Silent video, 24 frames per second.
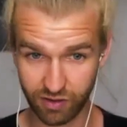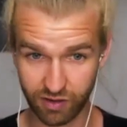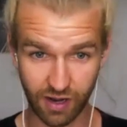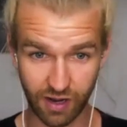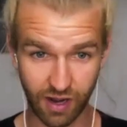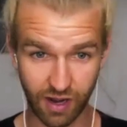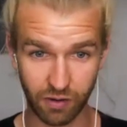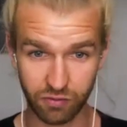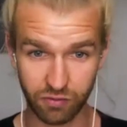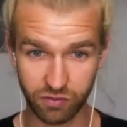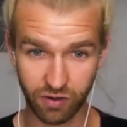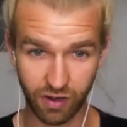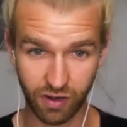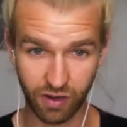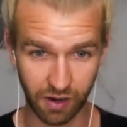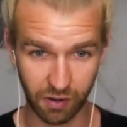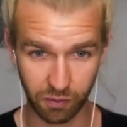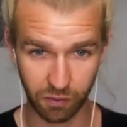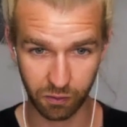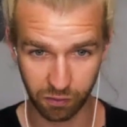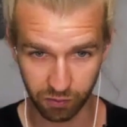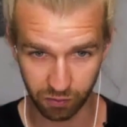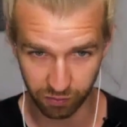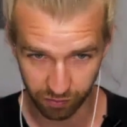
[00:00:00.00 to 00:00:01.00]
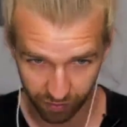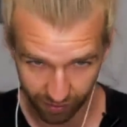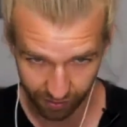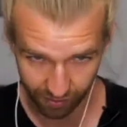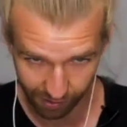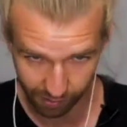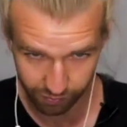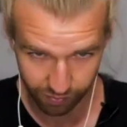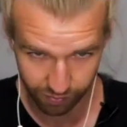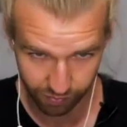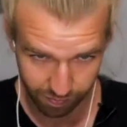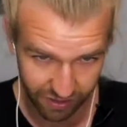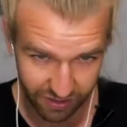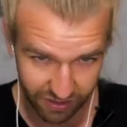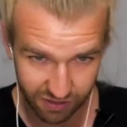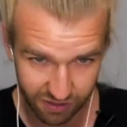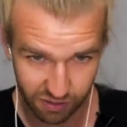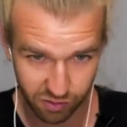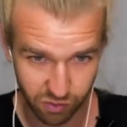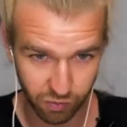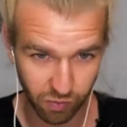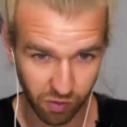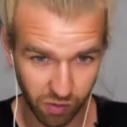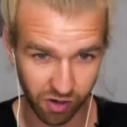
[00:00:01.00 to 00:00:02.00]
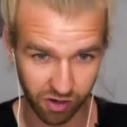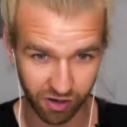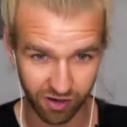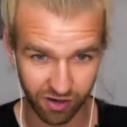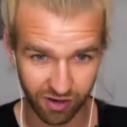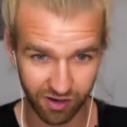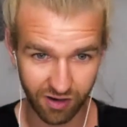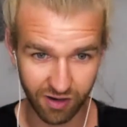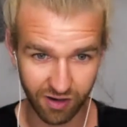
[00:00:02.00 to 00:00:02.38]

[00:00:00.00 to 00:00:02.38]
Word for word: how how how the pieces work,